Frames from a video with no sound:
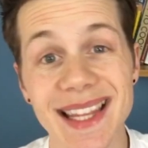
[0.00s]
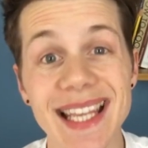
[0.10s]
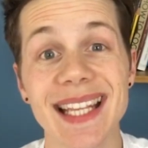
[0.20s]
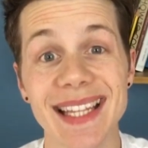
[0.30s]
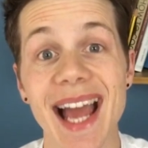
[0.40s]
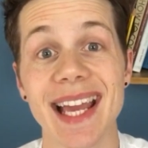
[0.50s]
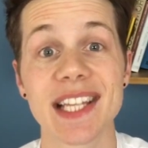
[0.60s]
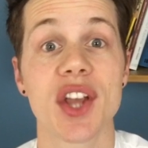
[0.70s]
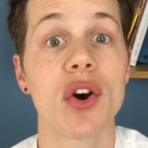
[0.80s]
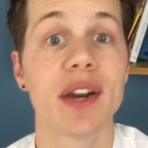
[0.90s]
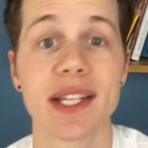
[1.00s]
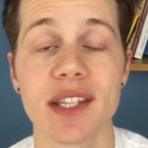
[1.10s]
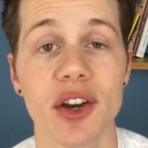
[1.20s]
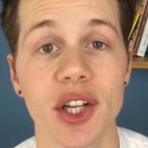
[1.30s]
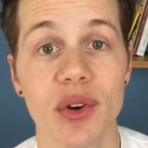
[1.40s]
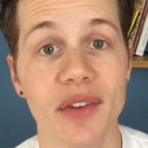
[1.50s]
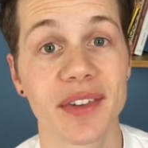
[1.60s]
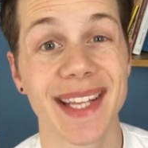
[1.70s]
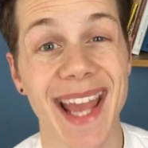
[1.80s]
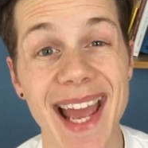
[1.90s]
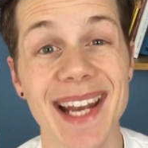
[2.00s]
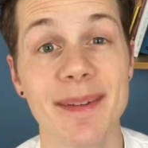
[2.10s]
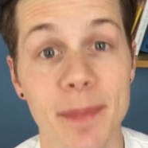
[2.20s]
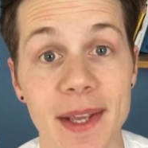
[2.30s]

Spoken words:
thing that is hot inside of your oven can